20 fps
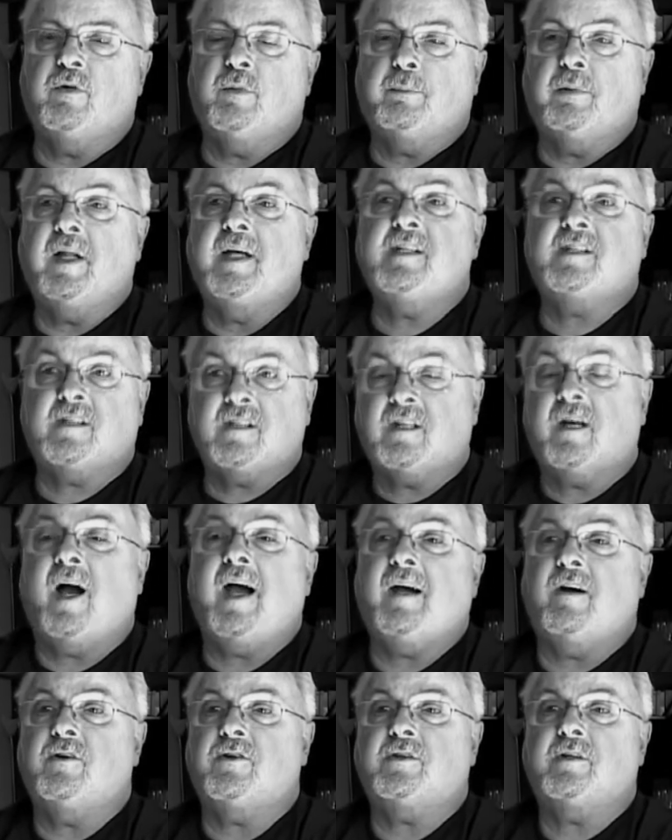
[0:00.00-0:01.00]
replace the
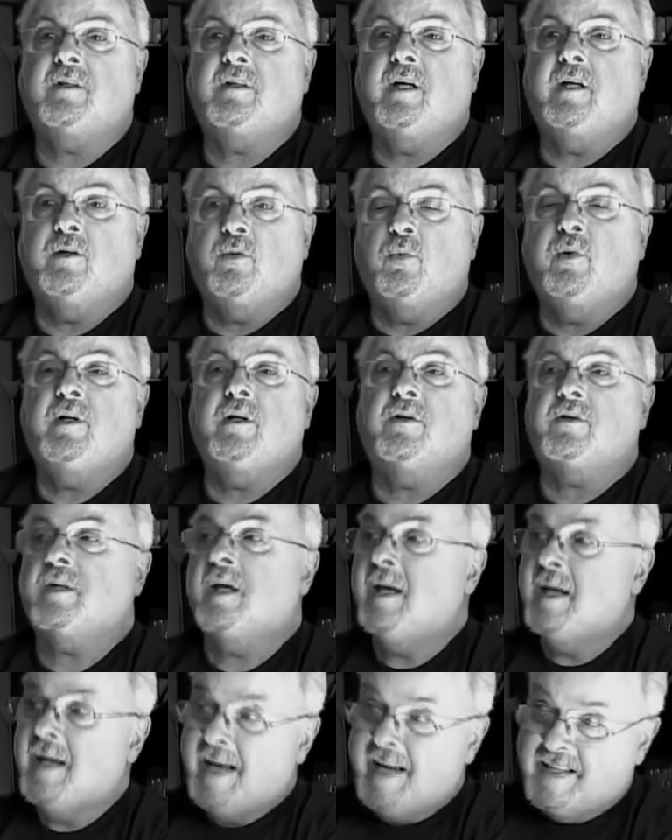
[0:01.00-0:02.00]
tires and the
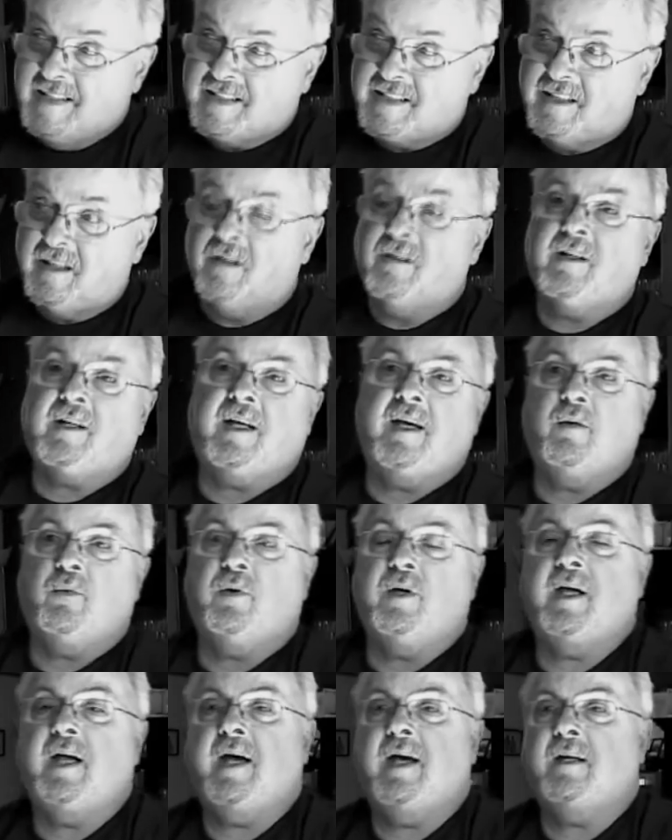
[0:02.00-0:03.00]
wheels and still
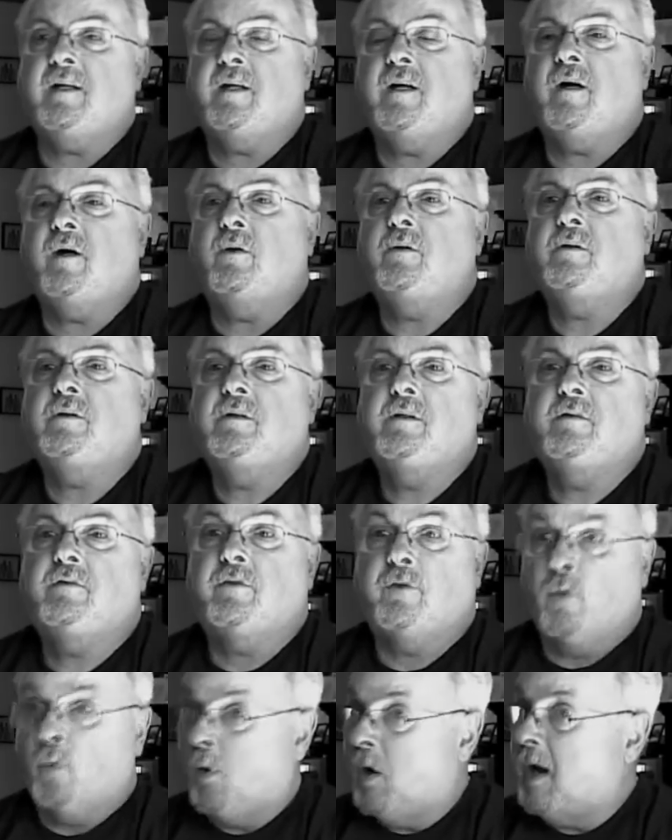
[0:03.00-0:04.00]
get where you had to go
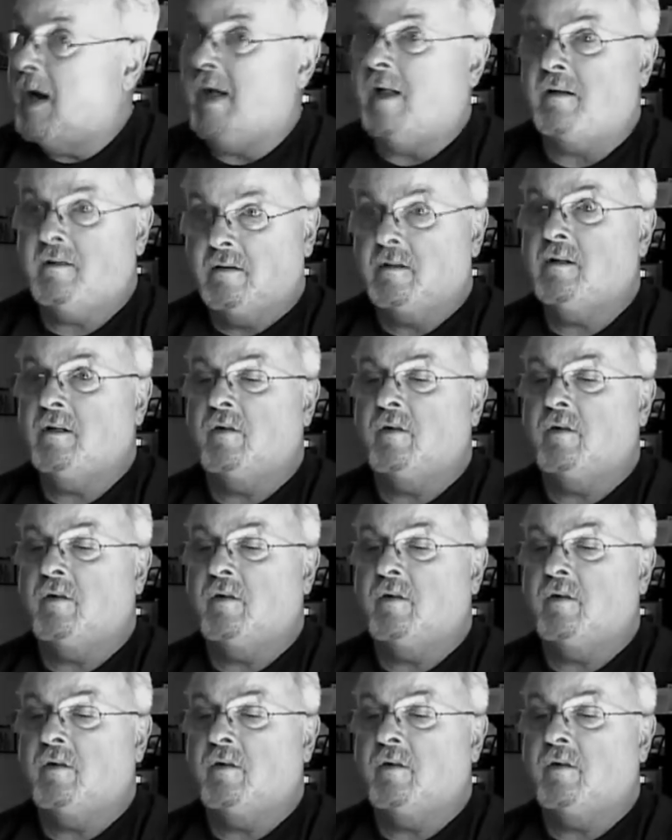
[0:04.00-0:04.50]
for a while.